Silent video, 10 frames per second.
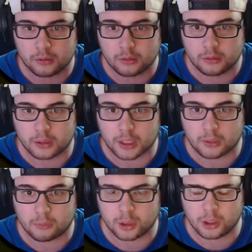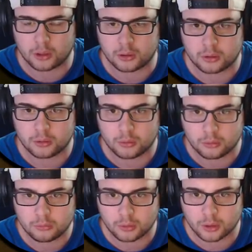Okay, we're good.
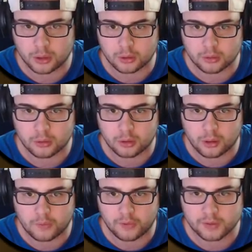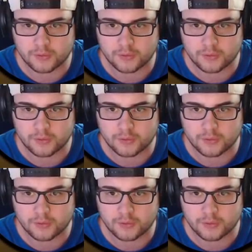We're good. Everything's